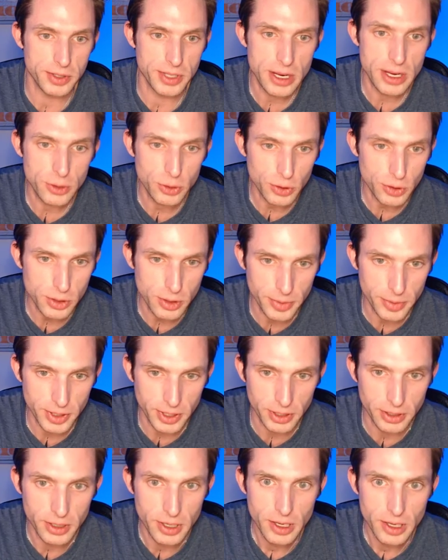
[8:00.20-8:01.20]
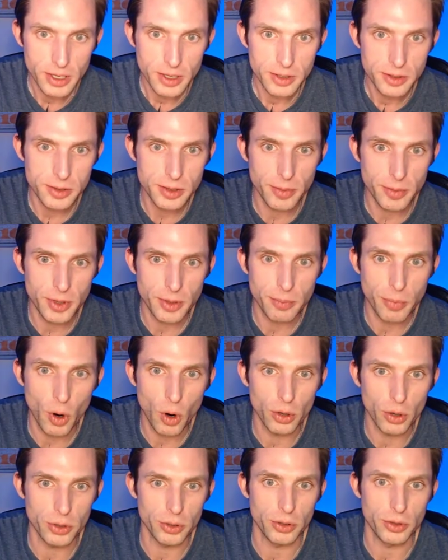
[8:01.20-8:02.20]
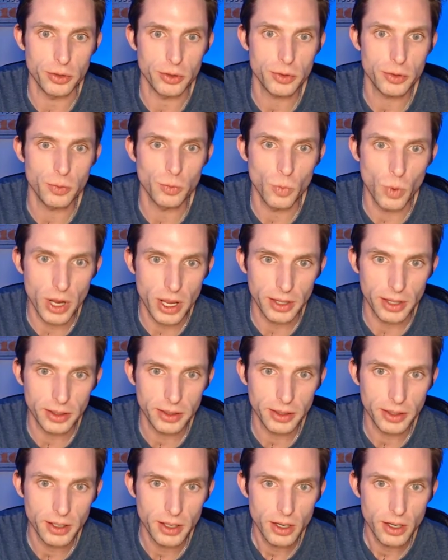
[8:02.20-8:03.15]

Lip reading: are some of the partners with